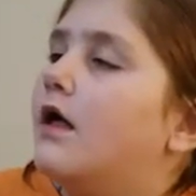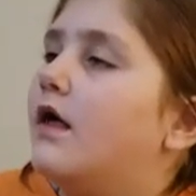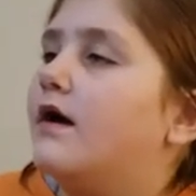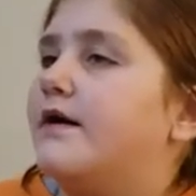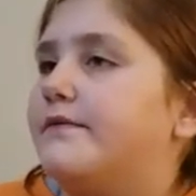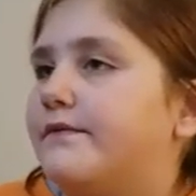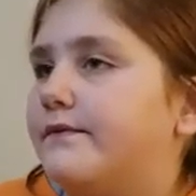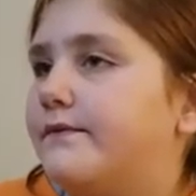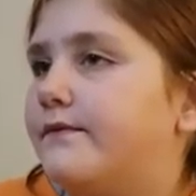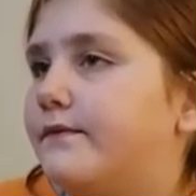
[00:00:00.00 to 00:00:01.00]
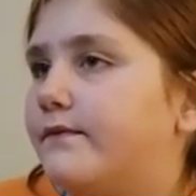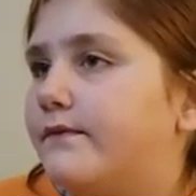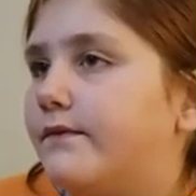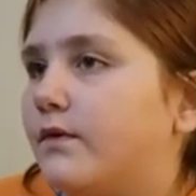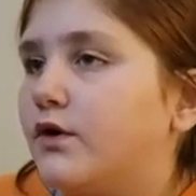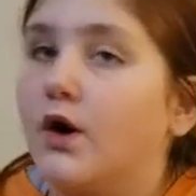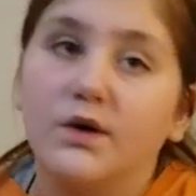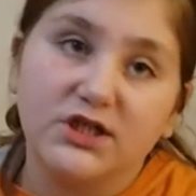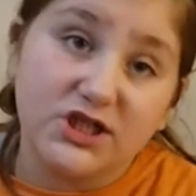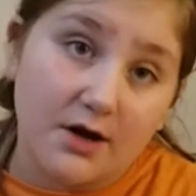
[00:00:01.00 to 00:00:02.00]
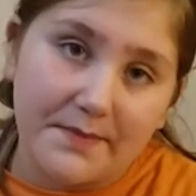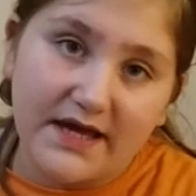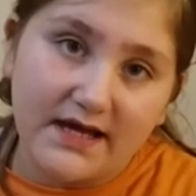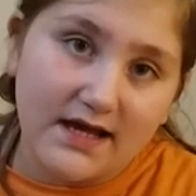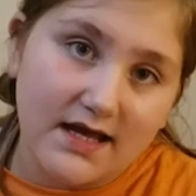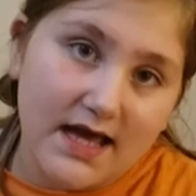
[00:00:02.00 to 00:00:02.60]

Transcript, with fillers: like if we're going shopping